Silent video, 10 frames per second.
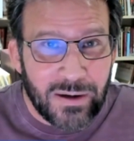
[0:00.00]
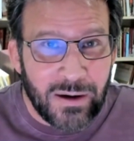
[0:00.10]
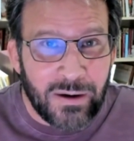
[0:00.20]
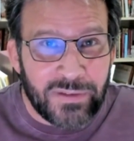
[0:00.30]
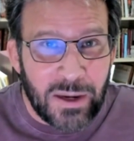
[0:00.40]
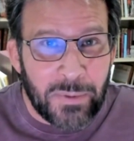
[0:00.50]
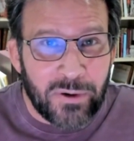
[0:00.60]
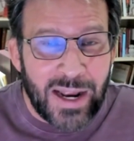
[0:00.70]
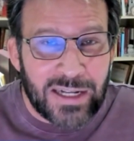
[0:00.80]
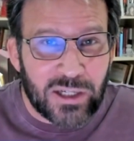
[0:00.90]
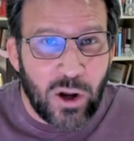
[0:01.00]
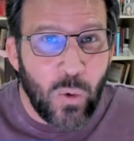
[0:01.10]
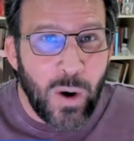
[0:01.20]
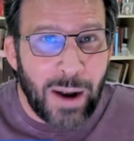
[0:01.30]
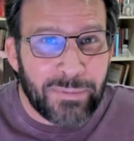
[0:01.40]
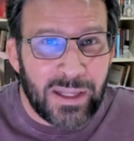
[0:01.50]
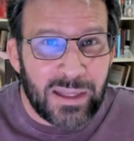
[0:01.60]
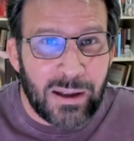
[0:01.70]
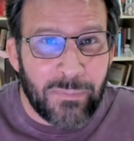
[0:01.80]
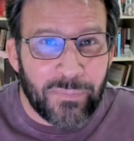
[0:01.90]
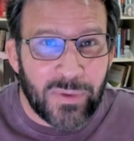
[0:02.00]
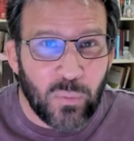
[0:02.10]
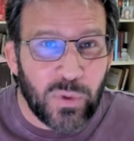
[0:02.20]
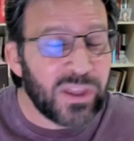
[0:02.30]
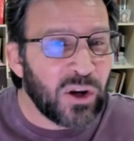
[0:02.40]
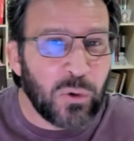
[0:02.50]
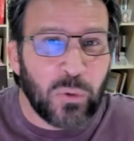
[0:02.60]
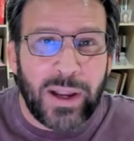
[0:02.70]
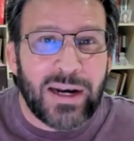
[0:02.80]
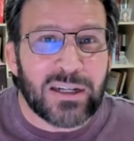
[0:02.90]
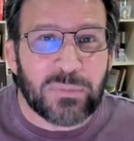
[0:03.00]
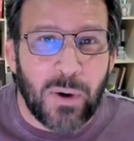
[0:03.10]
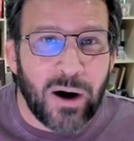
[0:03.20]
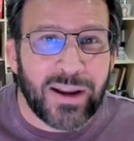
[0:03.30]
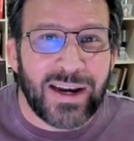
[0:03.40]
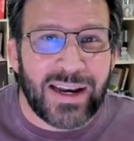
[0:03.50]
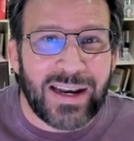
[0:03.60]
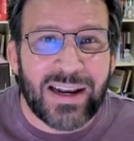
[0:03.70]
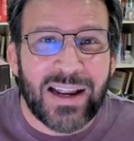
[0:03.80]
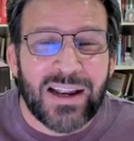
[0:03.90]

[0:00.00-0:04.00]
of Democrats co-opting them with the greatest marketing